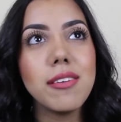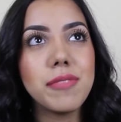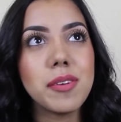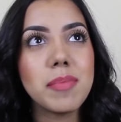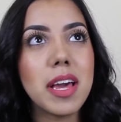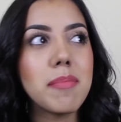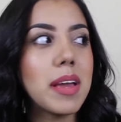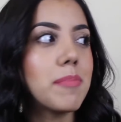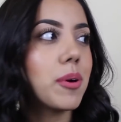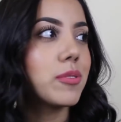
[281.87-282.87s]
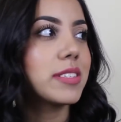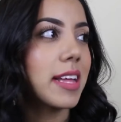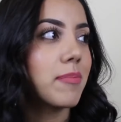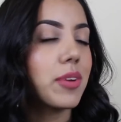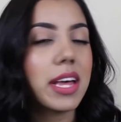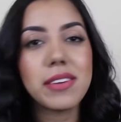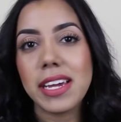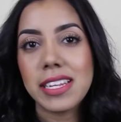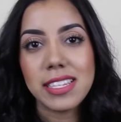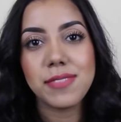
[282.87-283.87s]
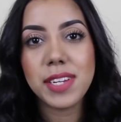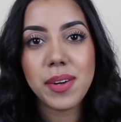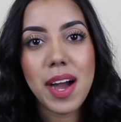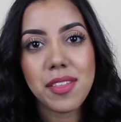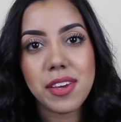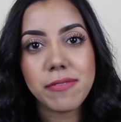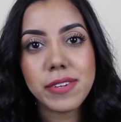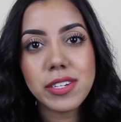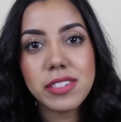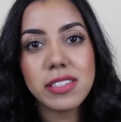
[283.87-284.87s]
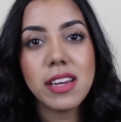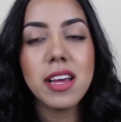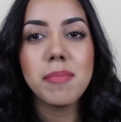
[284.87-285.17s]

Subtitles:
film them and post them without getting this video out there first,